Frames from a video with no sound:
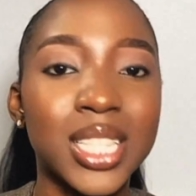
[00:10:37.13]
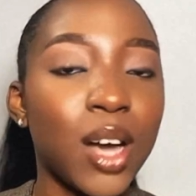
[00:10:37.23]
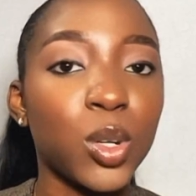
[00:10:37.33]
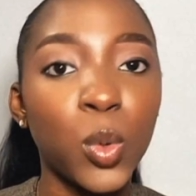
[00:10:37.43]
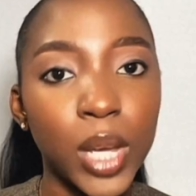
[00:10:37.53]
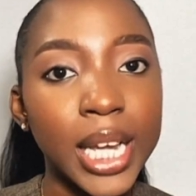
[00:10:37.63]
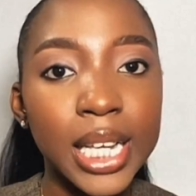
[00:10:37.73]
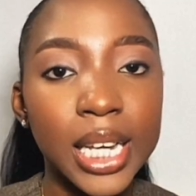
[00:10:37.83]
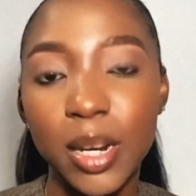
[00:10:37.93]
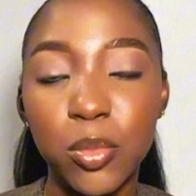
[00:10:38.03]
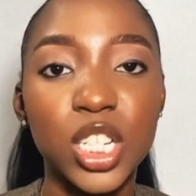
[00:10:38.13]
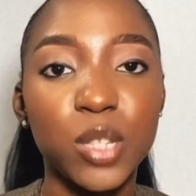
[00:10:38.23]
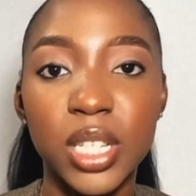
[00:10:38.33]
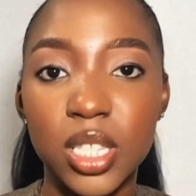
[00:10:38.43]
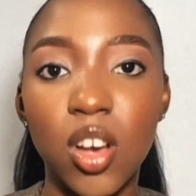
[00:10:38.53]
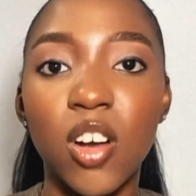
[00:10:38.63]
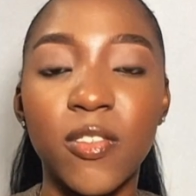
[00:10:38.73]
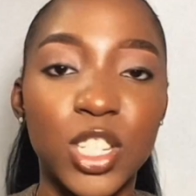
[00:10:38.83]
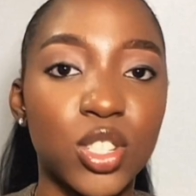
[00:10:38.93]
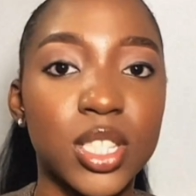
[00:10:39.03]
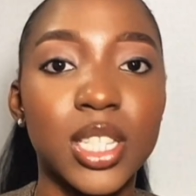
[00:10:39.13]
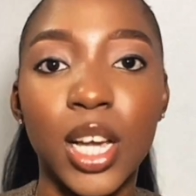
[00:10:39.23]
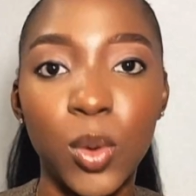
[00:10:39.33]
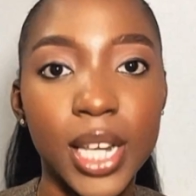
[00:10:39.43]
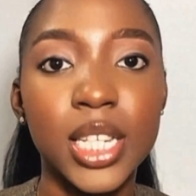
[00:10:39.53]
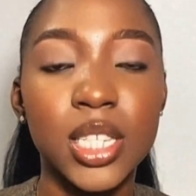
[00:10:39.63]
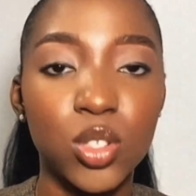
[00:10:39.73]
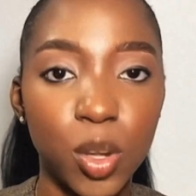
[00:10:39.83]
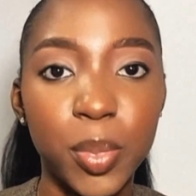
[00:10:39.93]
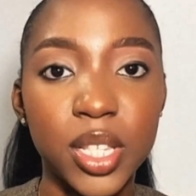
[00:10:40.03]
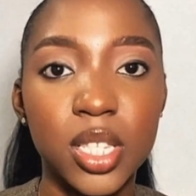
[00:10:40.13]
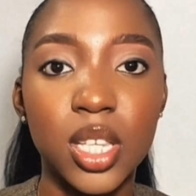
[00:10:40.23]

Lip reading: I'll quickly admonish myself and just like quickly stop it